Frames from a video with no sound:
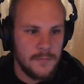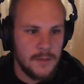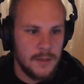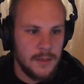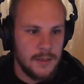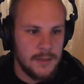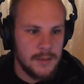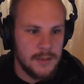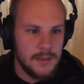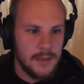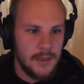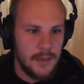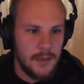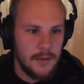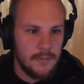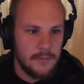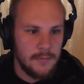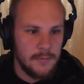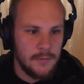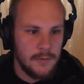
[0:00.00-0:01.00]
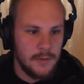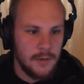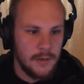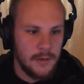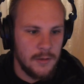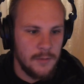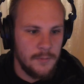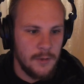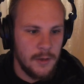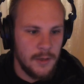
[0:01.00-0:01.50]
let's say,
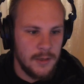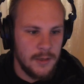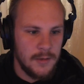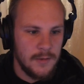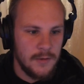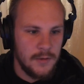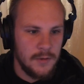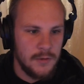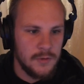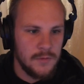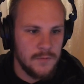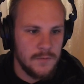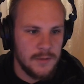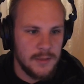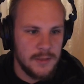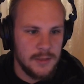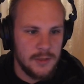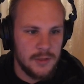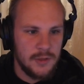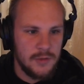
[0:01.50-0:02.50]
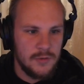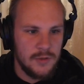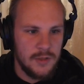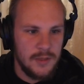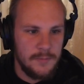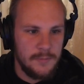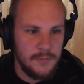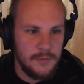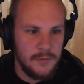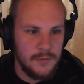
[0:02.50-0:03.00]
the plugin that I use for this is
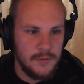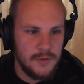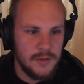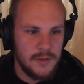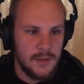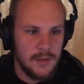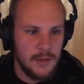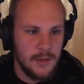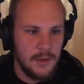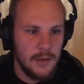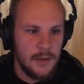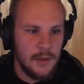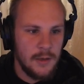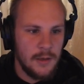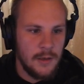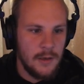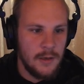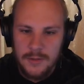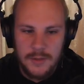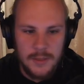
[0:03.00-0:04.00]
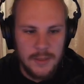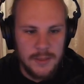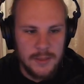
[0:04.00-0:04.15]
usually Boost. So